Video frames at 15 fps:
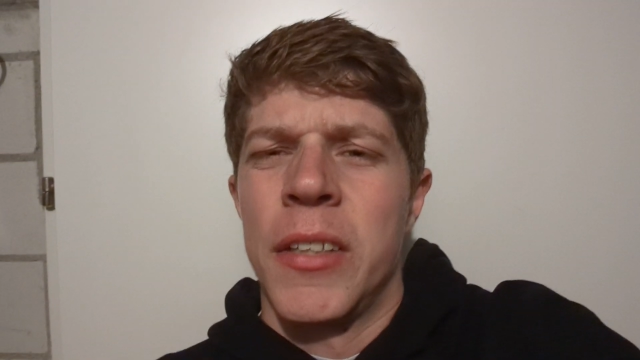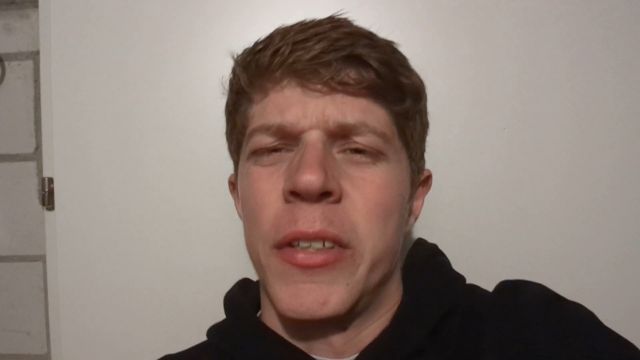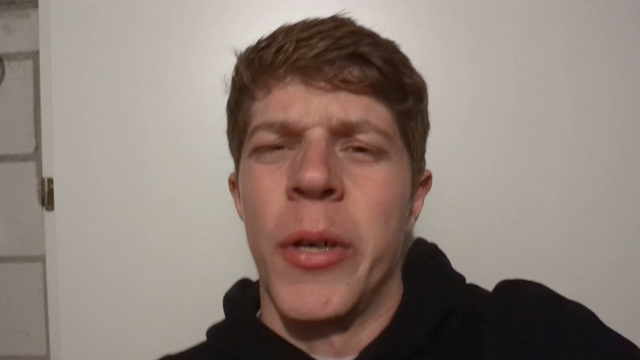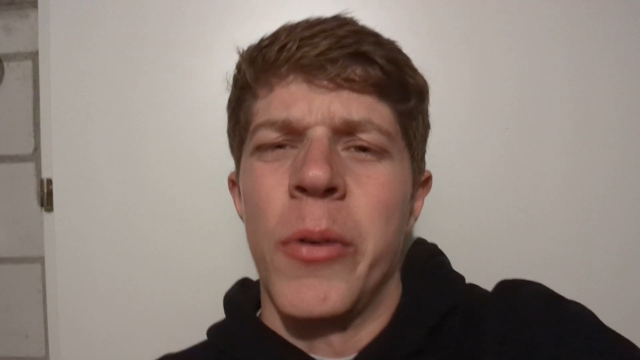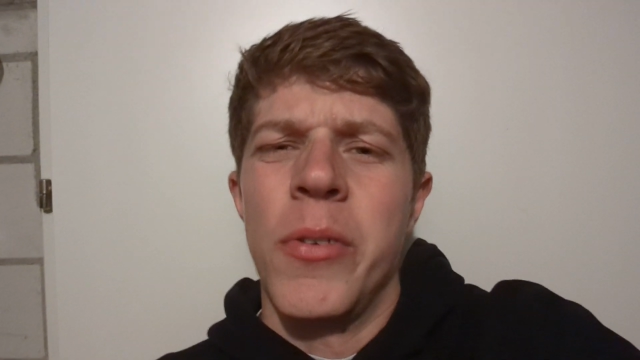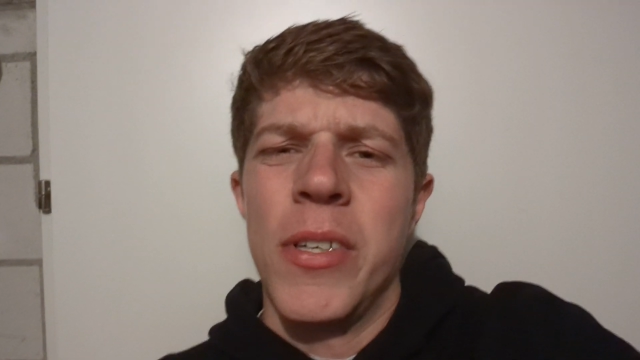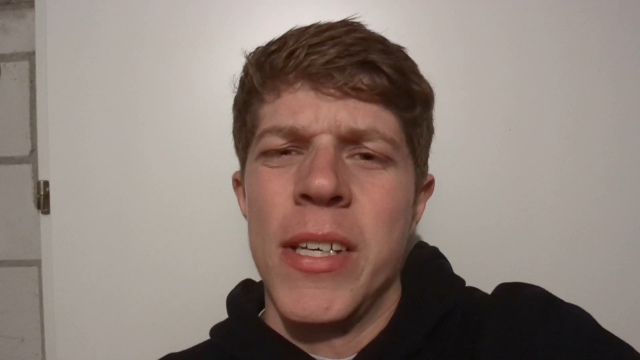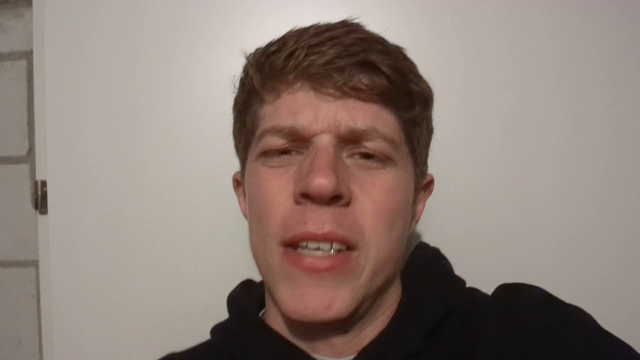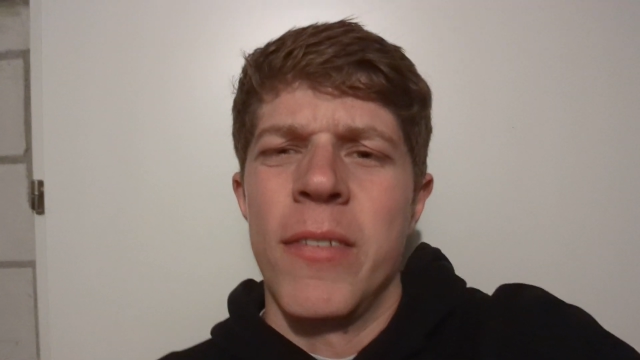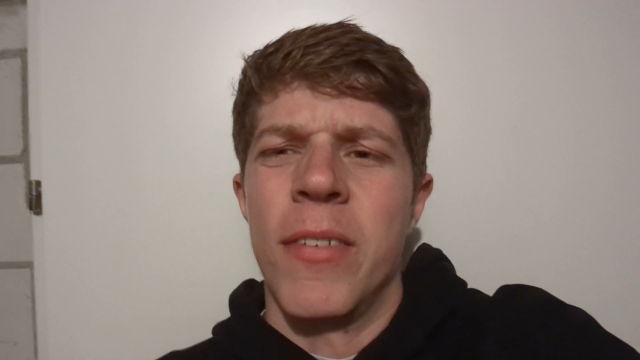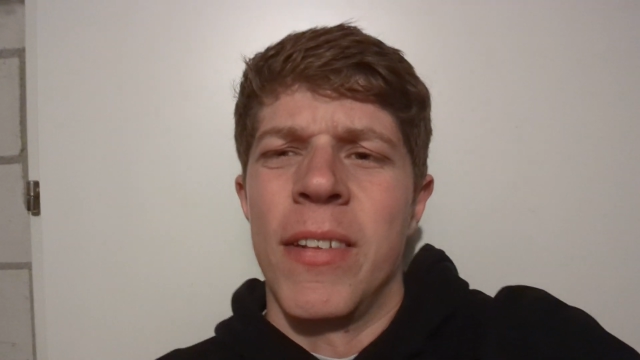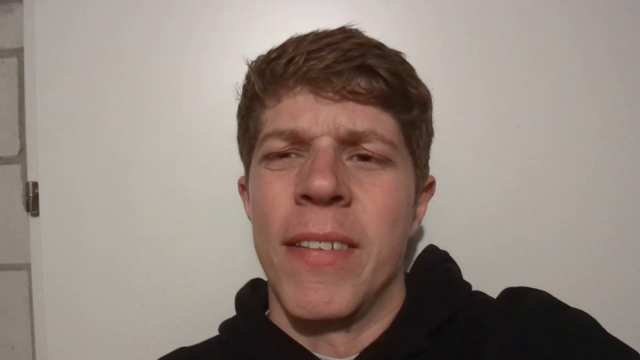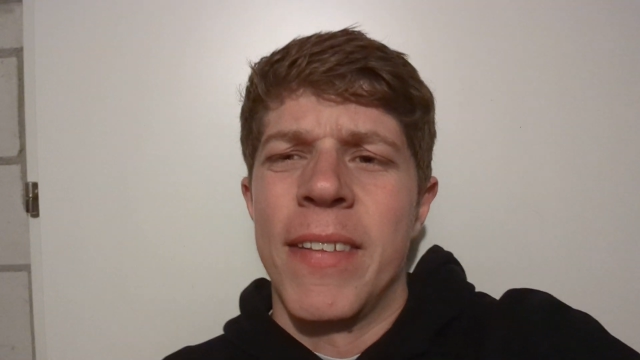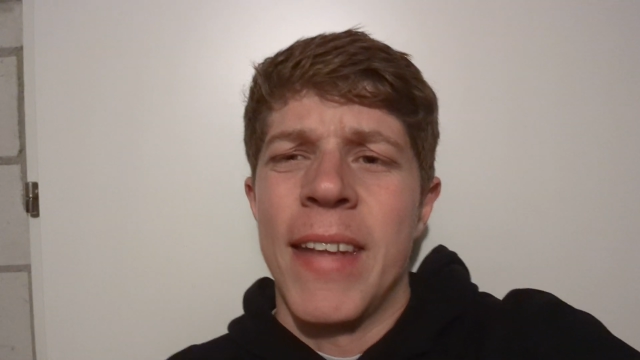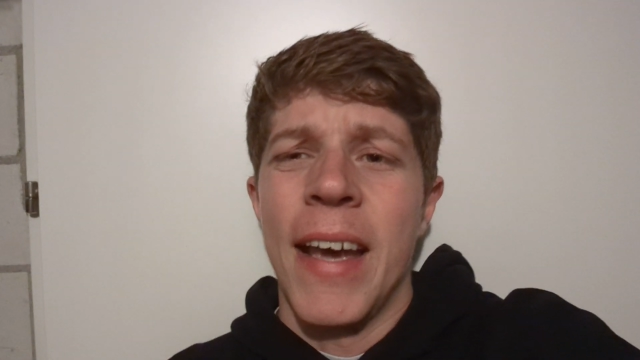don't
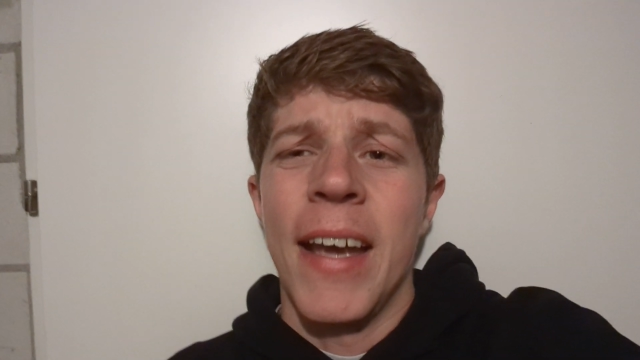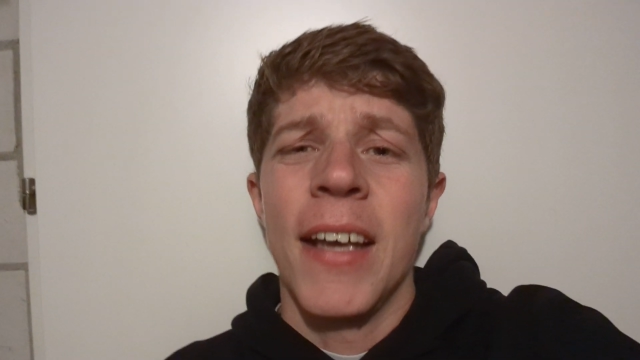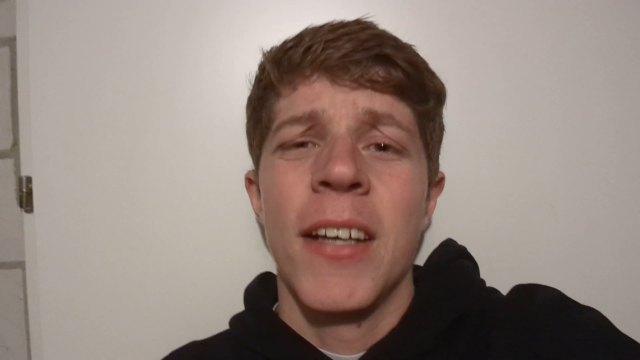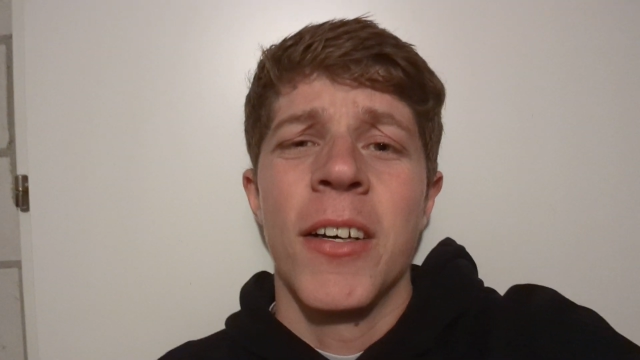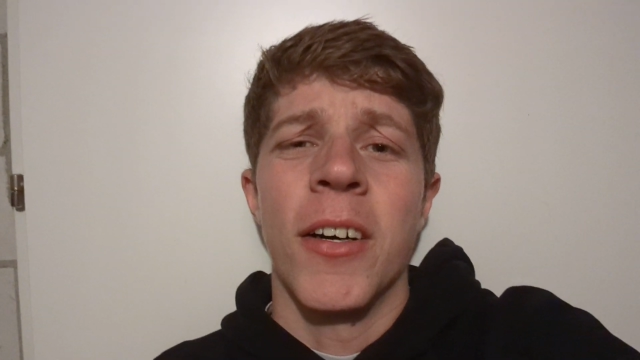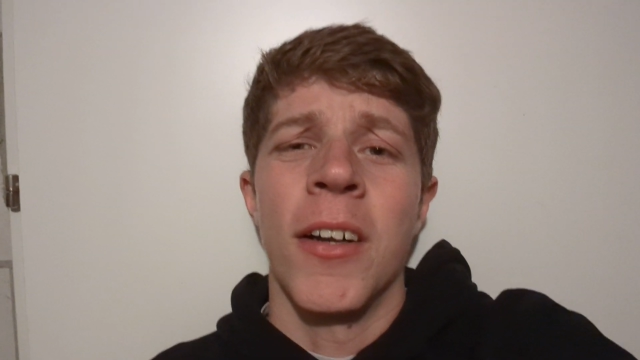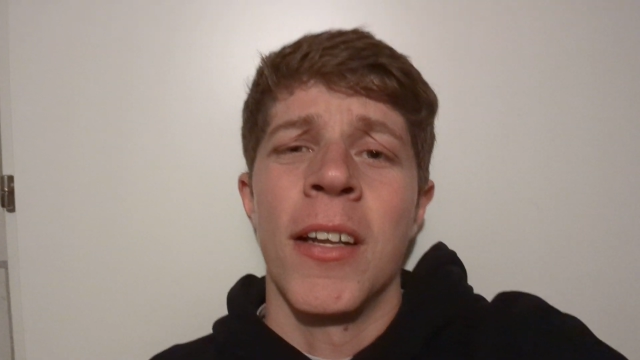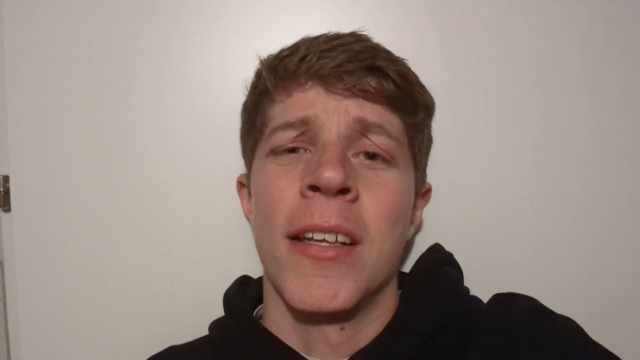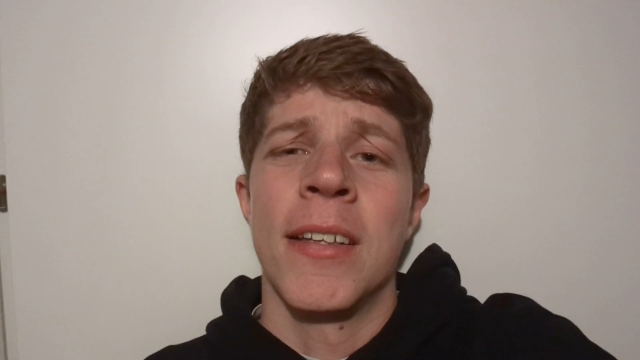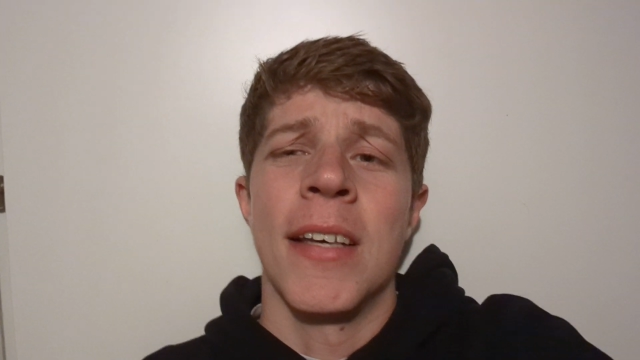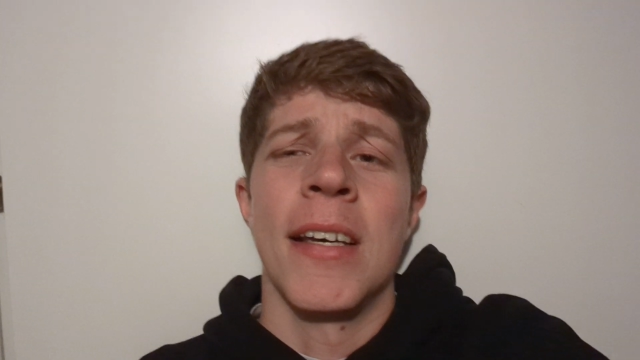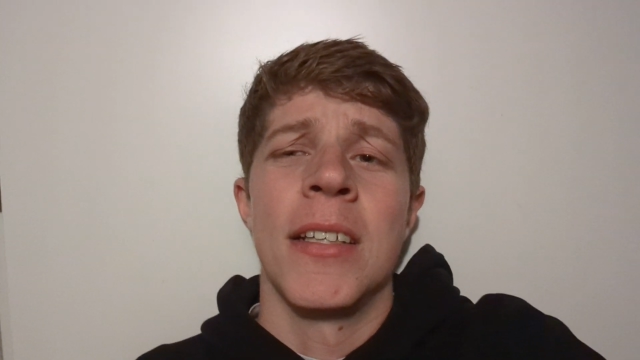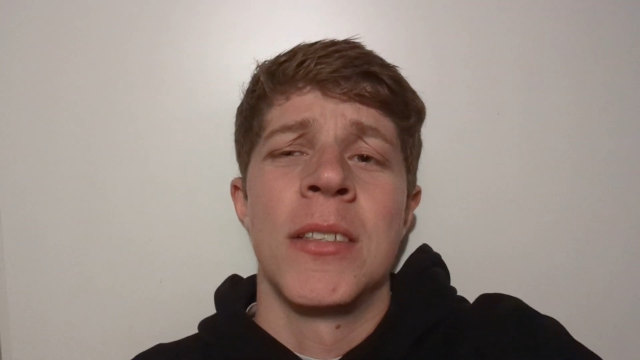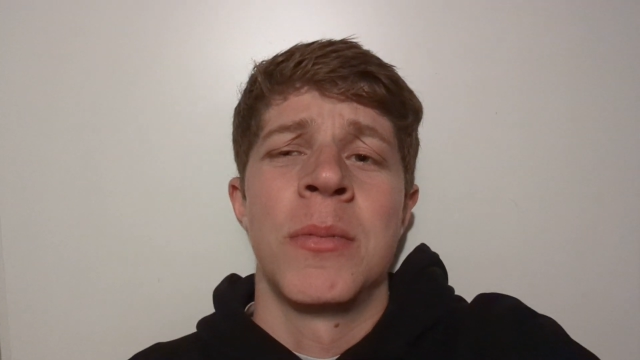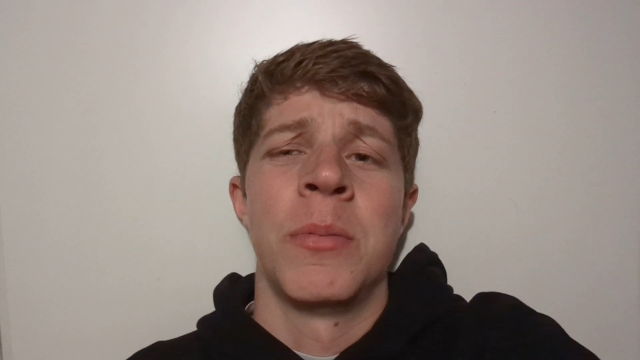even take
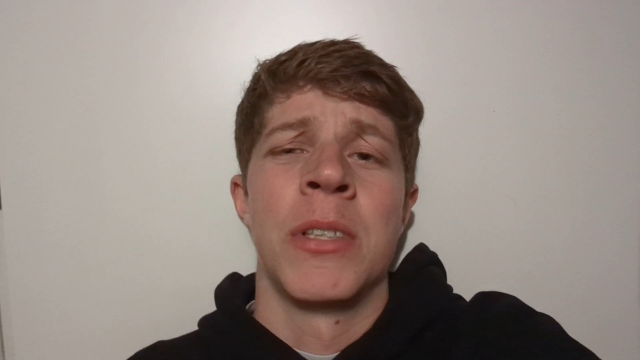holidays